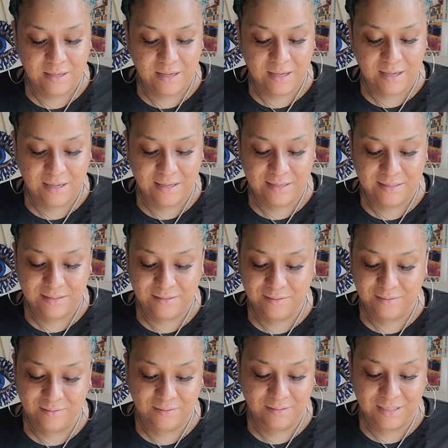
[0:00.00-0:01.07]
And
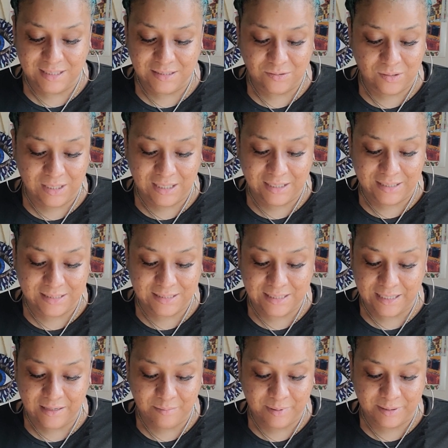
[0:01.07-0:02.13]
that's all I could
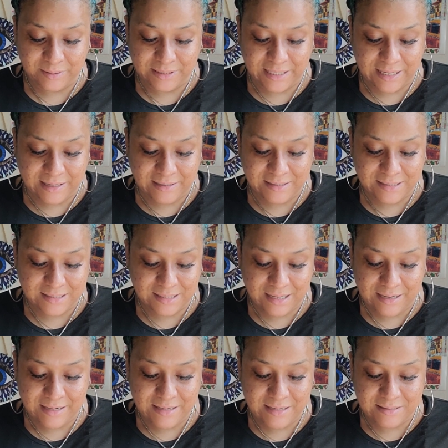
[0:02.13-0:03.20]
say about that. Is
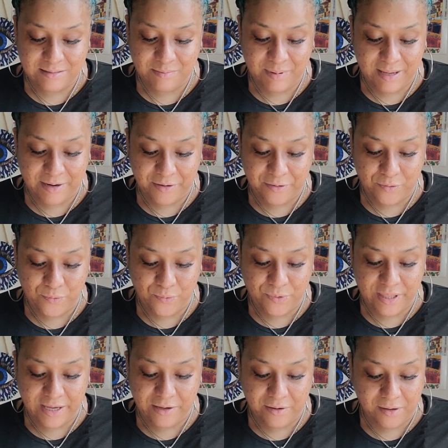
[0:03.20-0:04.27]
like it doesn't matter who
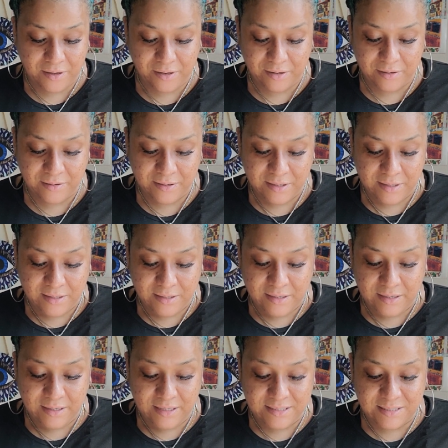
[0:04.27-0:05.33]
they are.
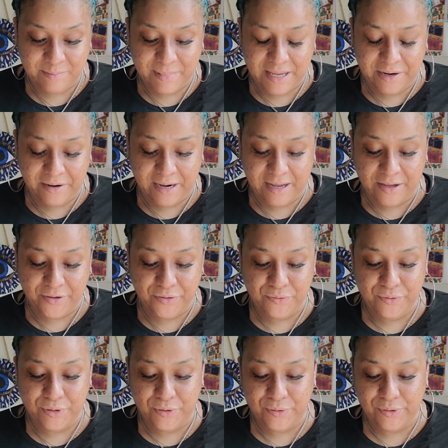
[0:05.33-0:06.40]
It doesn't matter how you
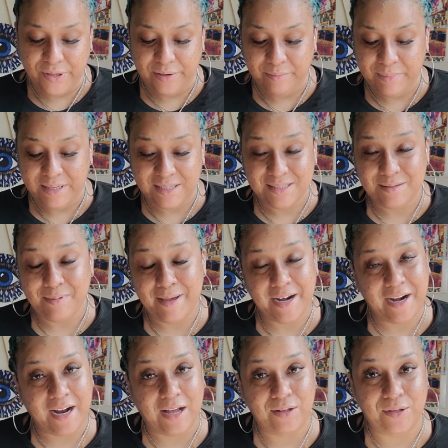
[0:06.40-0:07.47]
know them. It doesn't
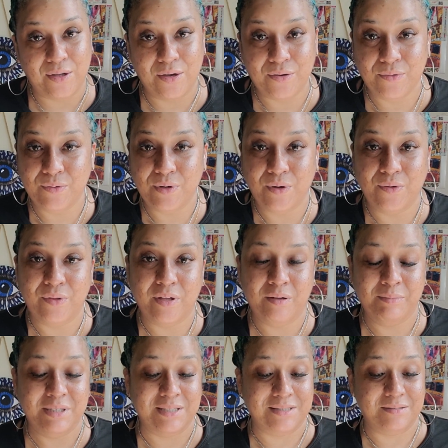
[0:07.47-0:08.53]
matter how long you know
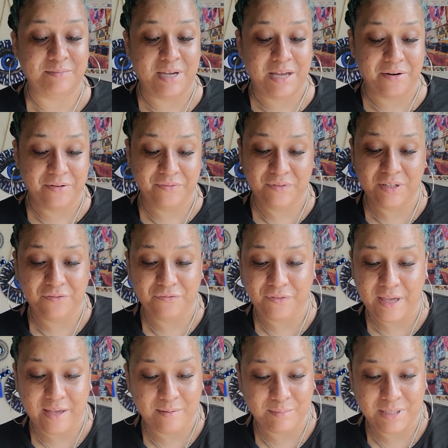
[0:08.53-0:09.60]
them. It doesn't matter if they're
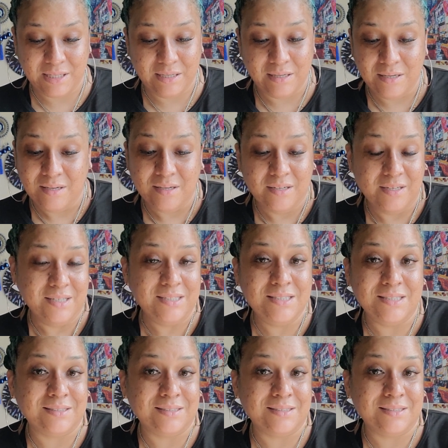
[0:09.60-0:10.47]
family. It